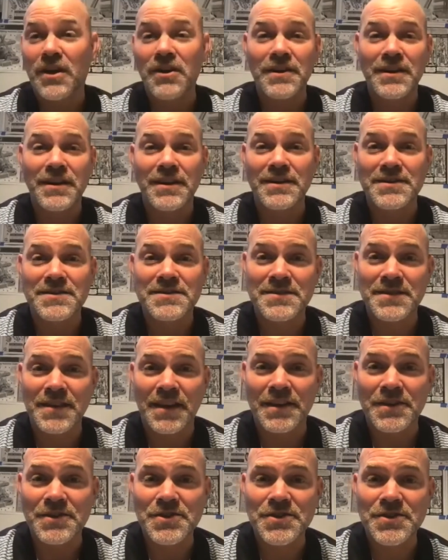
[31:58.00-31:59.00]
regarded as
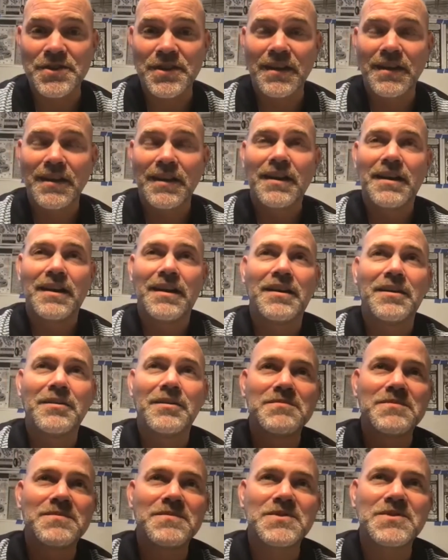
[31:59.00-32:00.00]
such.
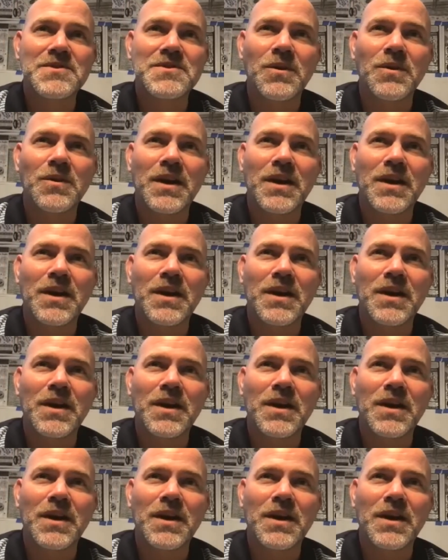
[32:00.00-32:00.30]
So